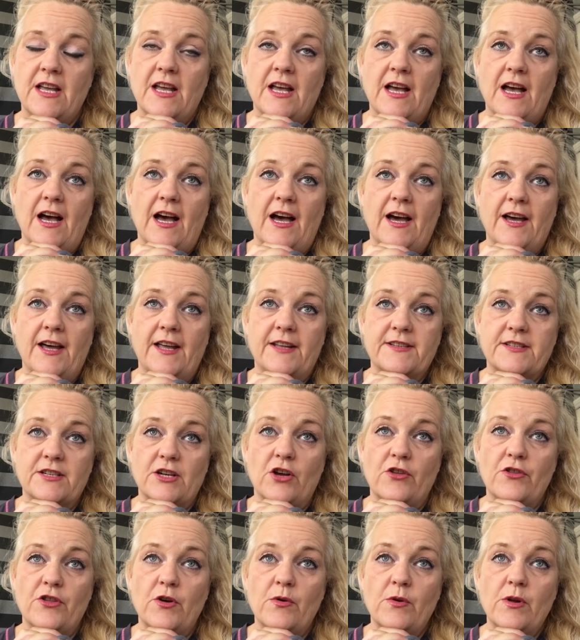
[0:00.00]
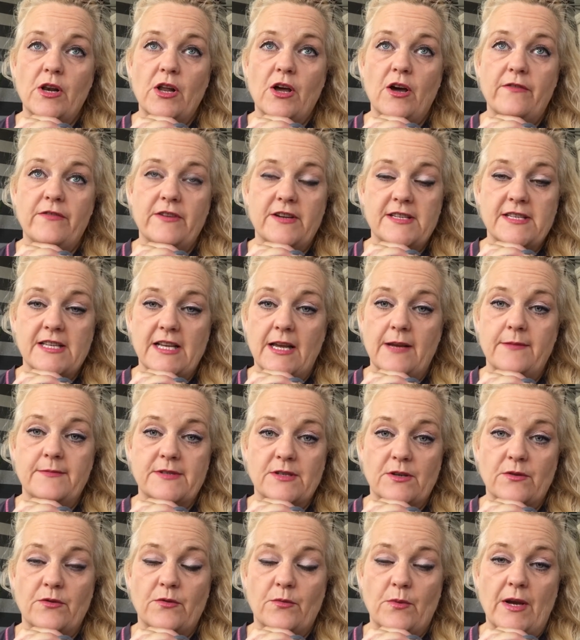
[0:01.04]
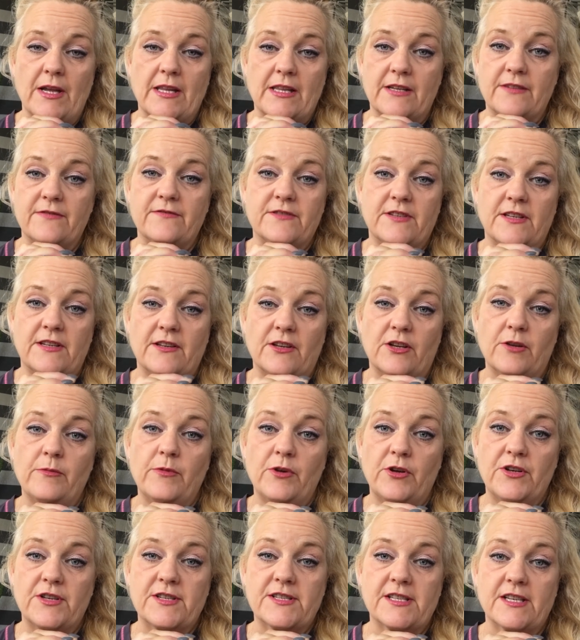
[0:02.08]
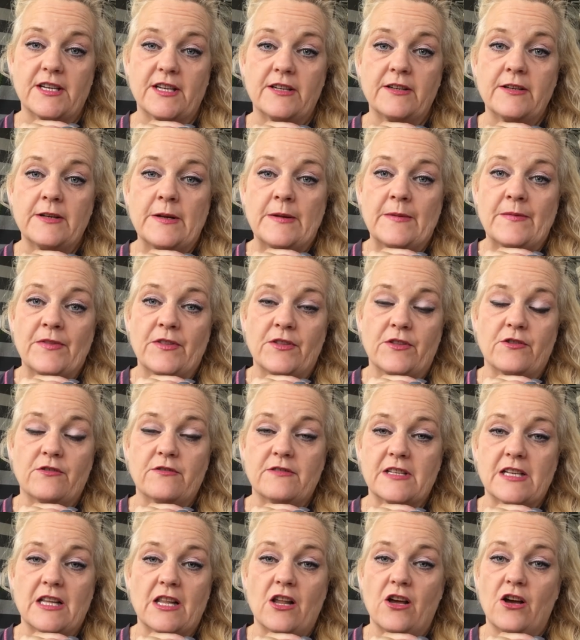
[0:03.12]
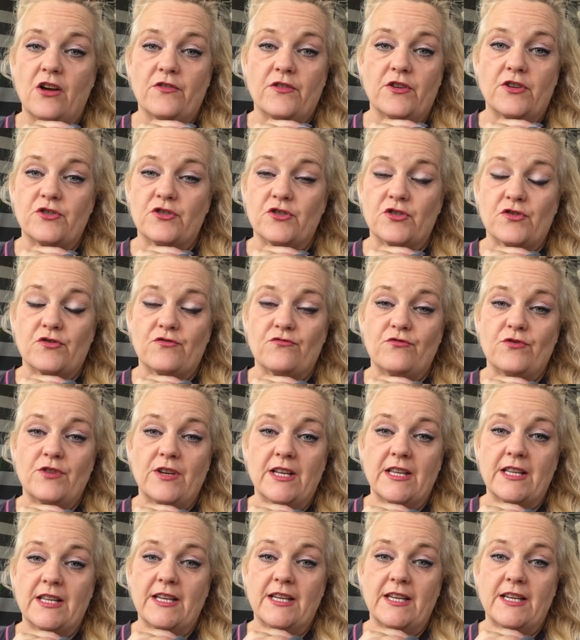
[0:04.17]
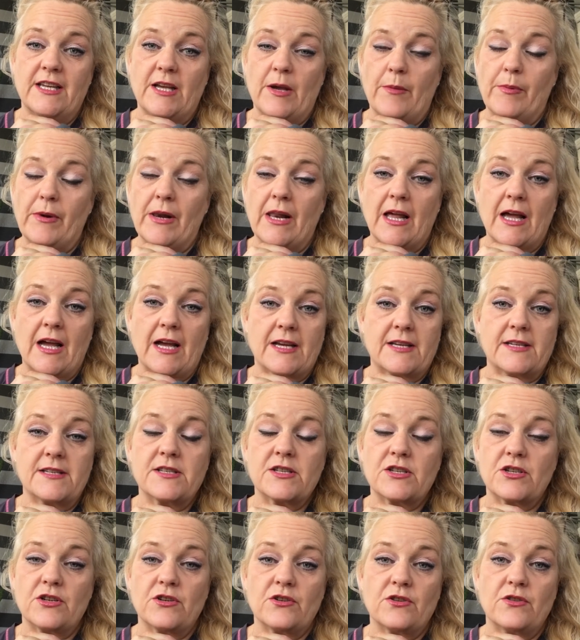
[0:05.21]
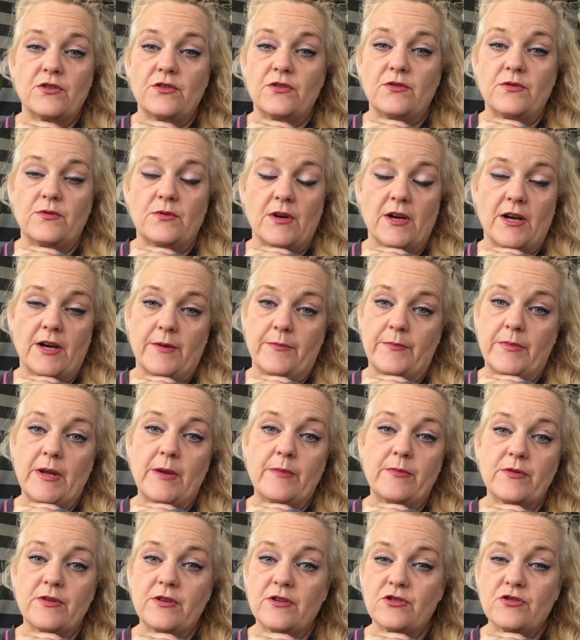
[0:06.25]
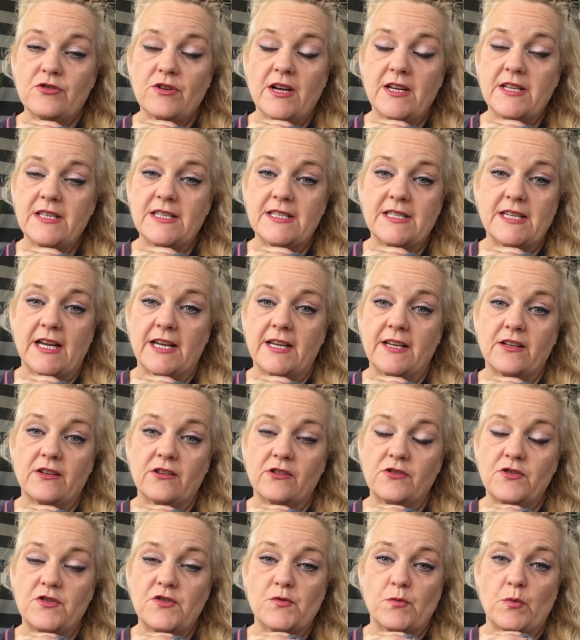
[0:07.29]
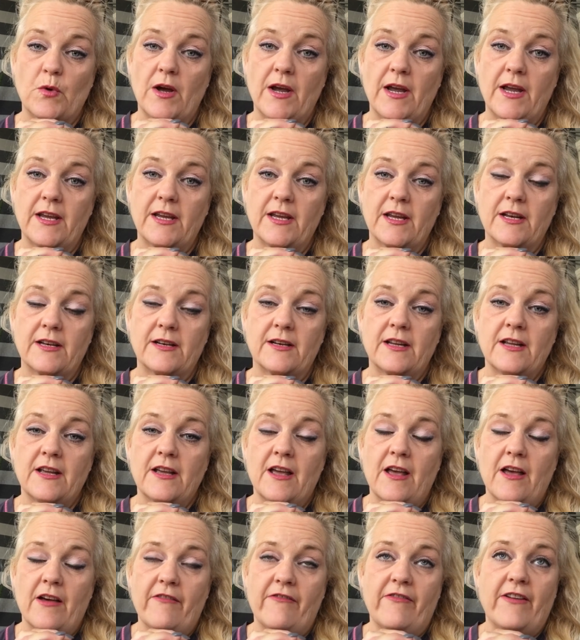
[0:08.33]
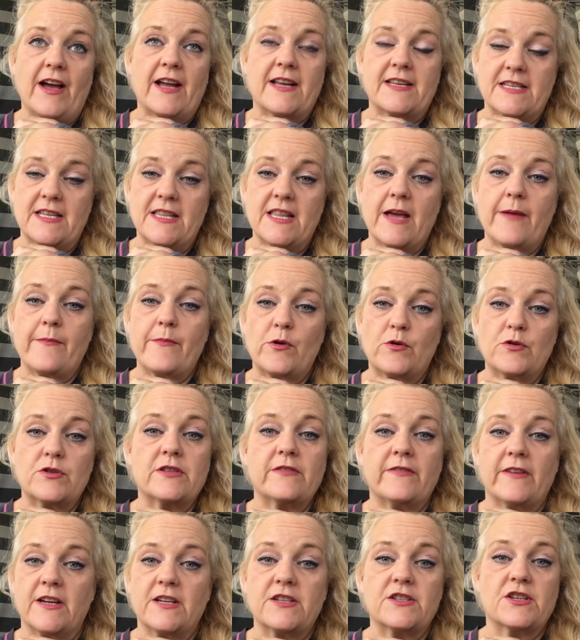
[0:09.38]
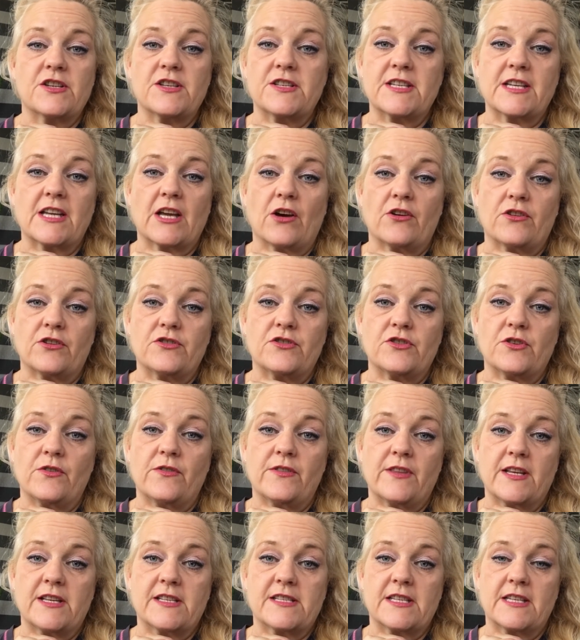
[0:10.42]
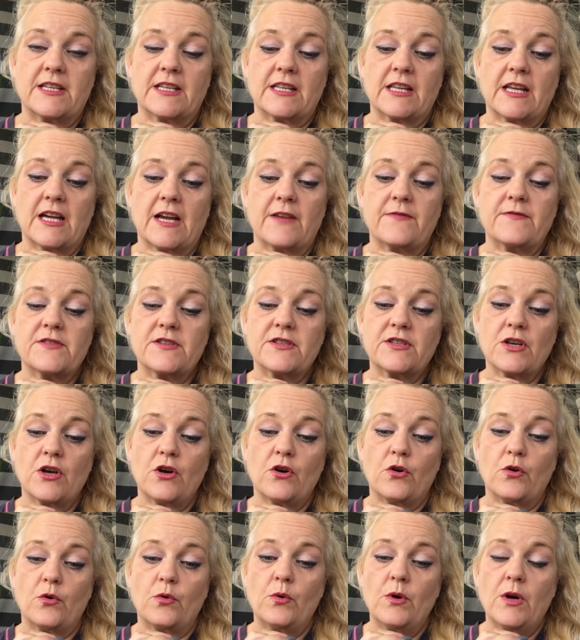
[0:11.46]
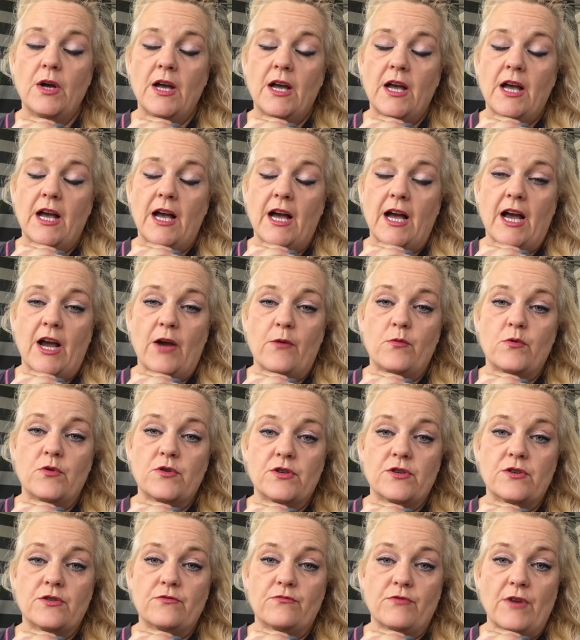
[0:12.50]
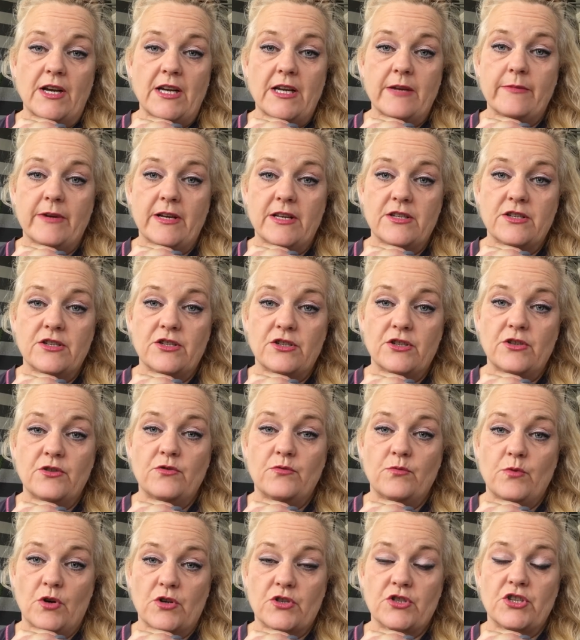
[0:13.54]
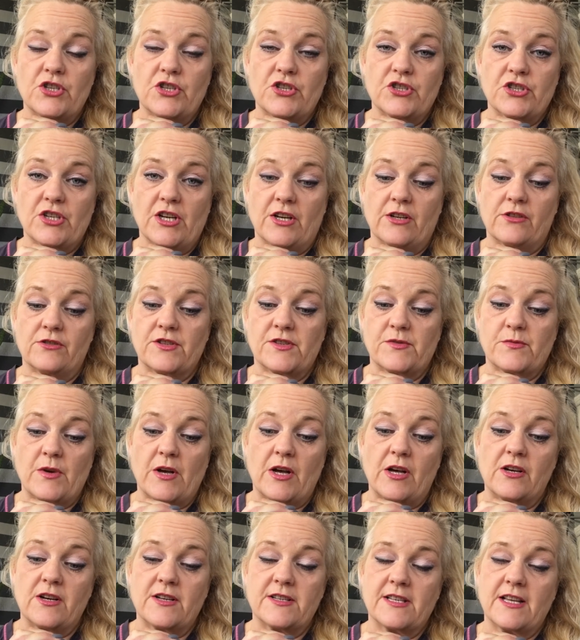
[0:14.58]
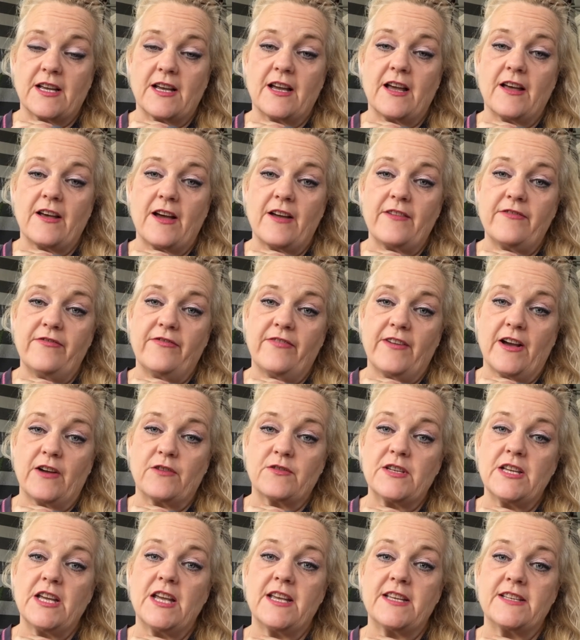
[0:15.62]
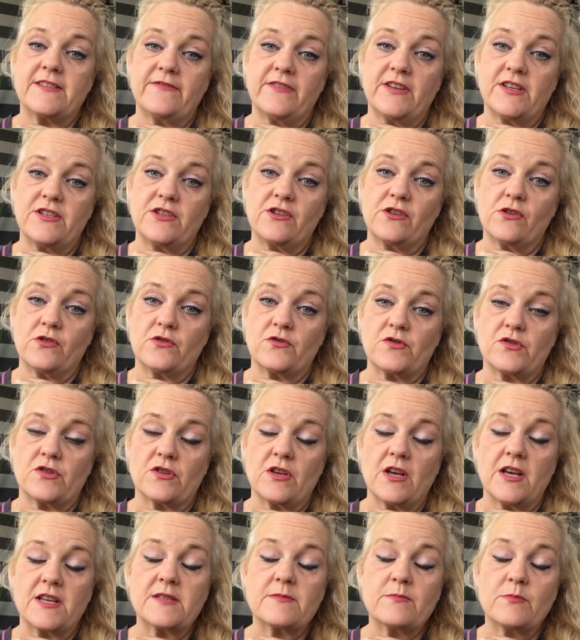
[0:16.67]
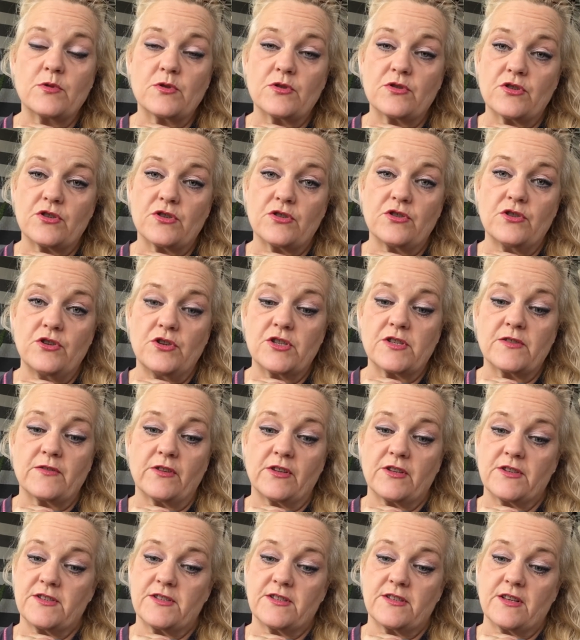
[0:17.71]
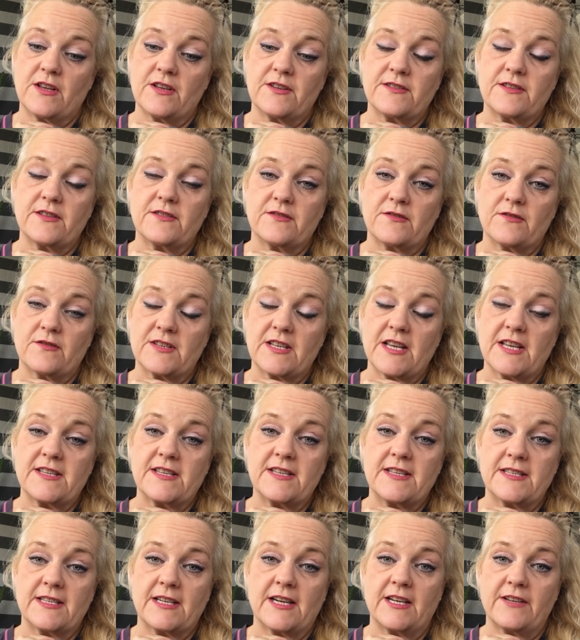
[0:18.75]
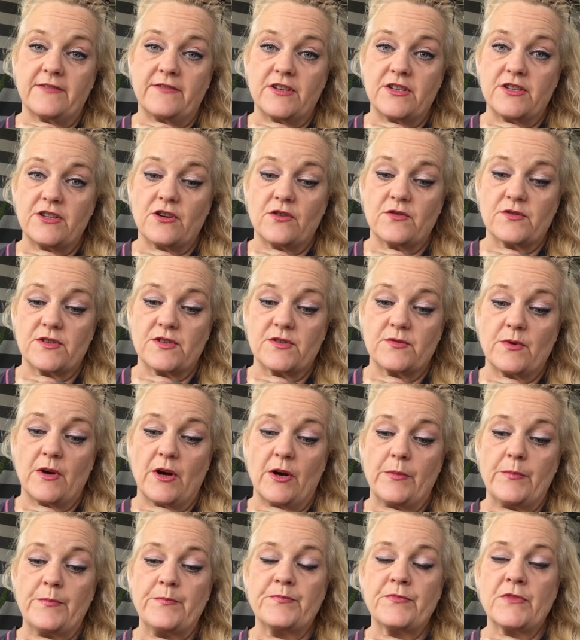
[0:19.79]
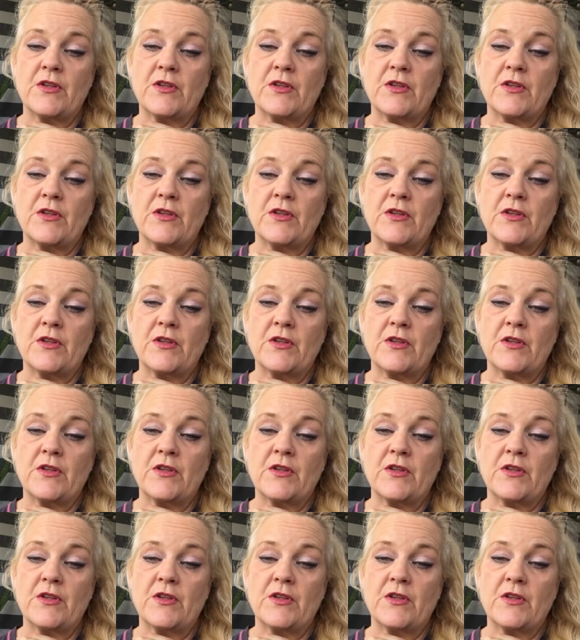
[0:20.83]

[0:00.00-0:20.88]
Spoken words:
And although a lot of it is aimed at the weightlifting community, there is a lot that just really applies to people that are trying to diet and lose weight and finding that motivation to get on and do things in your life. So I would recommend you watch his channel as well, because I found his videos as much useful as the Success Insider videos as well.